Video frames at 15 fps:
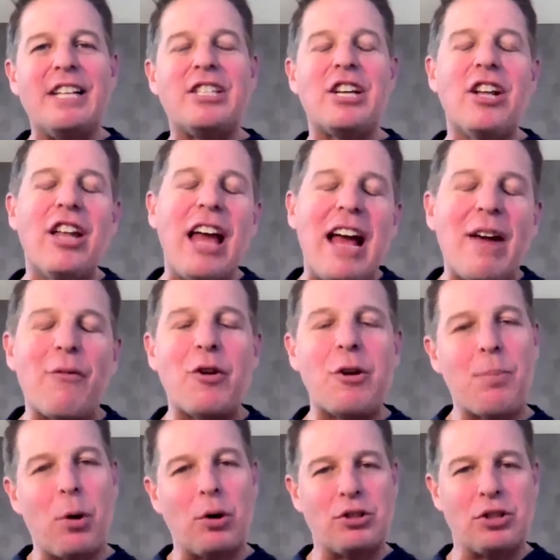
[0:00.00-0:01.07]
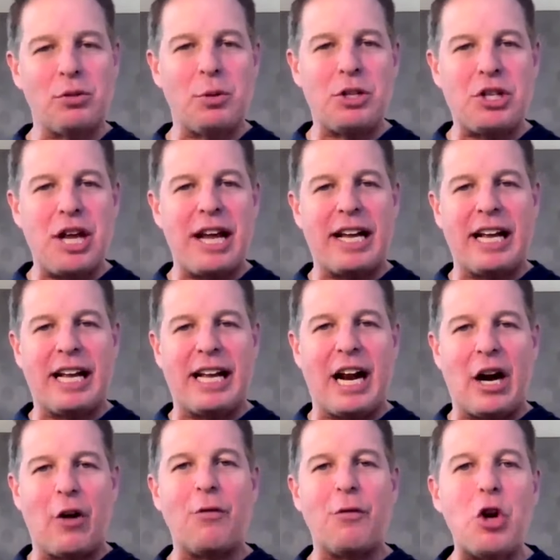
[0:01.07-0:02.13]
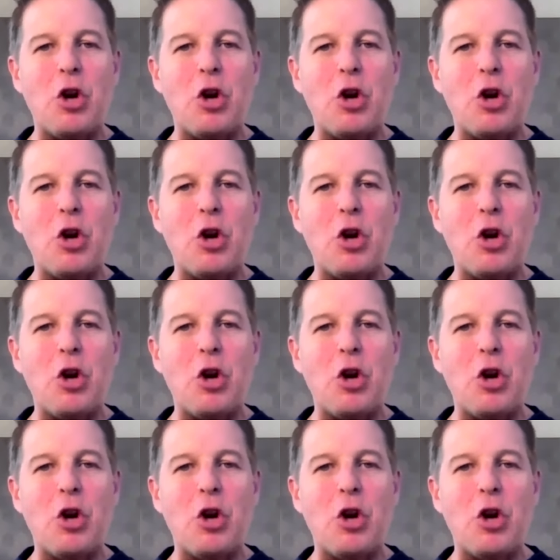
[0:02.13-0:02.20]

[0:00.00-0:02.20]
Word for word: until every person was taken care of.